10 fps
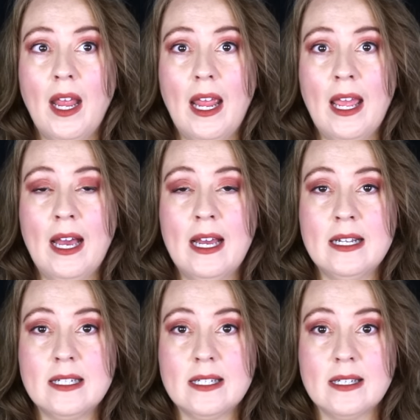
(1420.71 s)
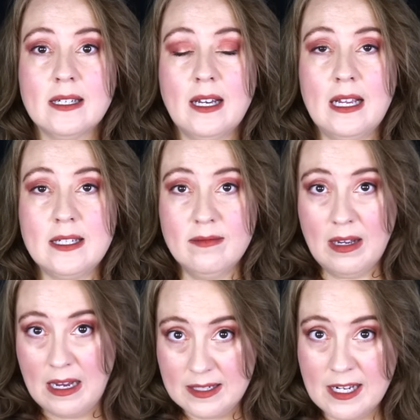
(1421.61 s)
And I,
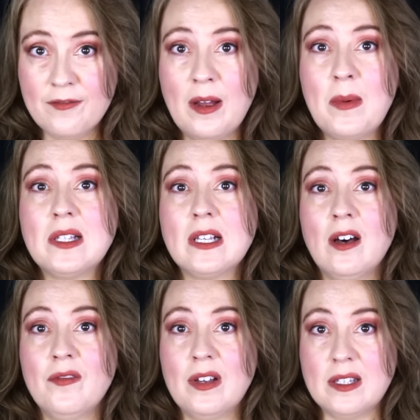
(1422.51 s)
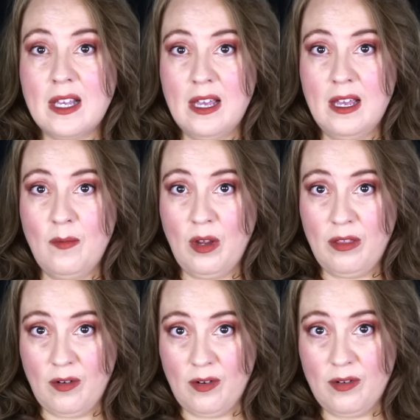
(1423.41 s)
I identify myself. I say, I'm
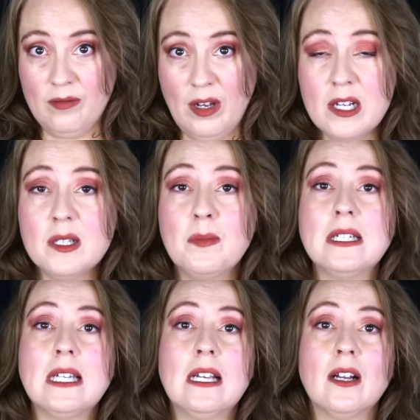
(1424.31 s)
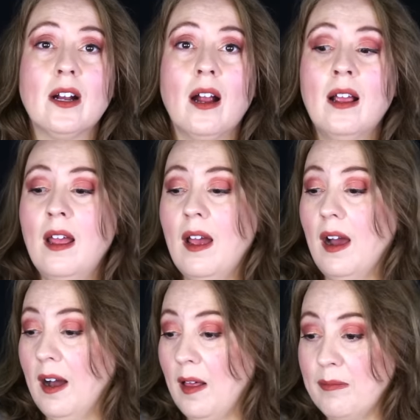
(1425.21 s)
with your husband here.
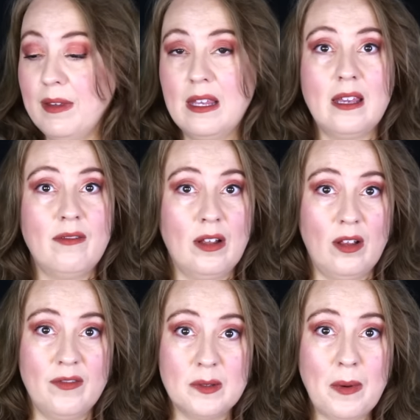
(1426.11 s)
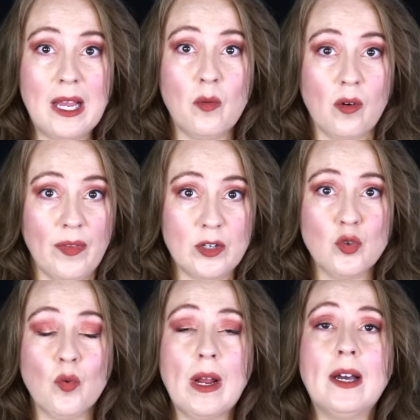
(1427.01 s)
Um, he fell off his bike. We're on the
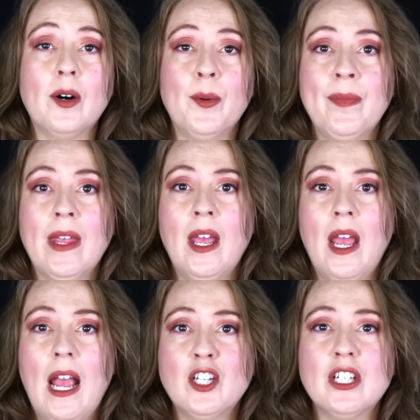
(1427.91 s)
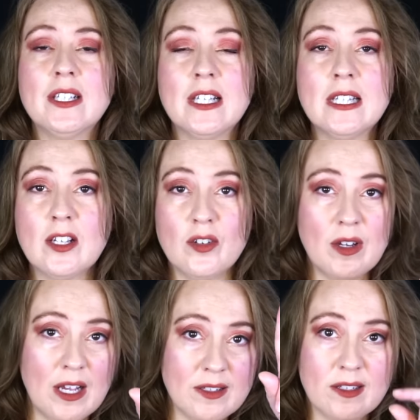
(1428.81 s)
trail. And she sits there, you
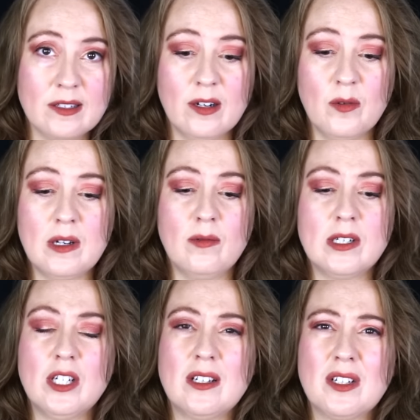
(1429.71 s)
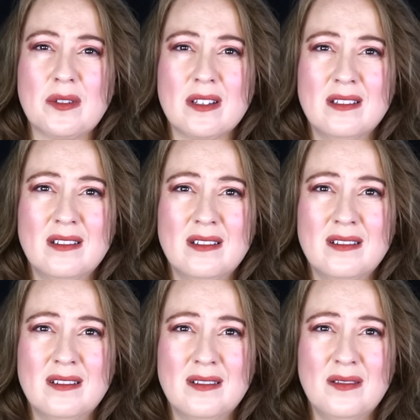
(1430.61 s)
guys, this little, what she, she goes,
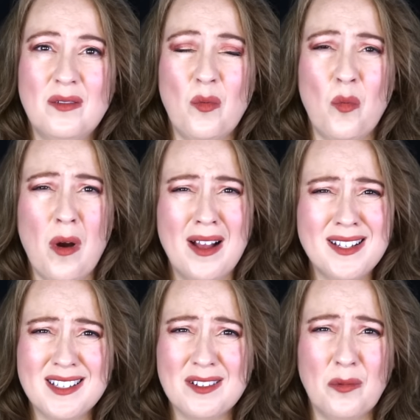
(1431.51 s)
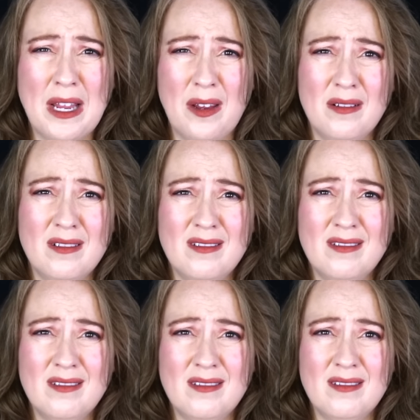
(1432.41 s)
what? Wait,
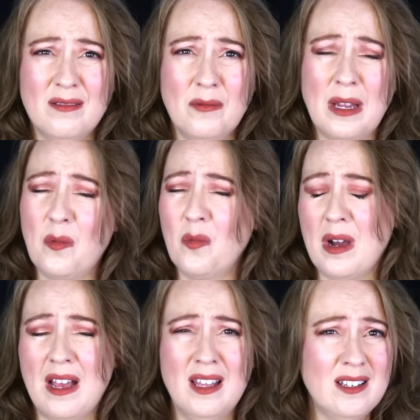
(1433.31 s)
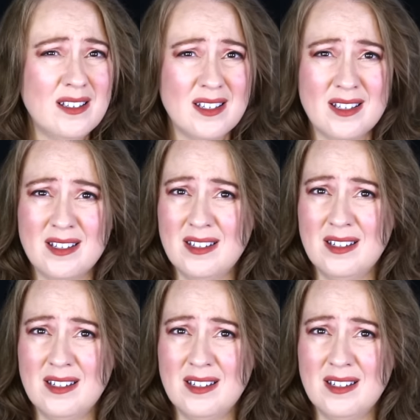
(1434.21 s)
wait, what?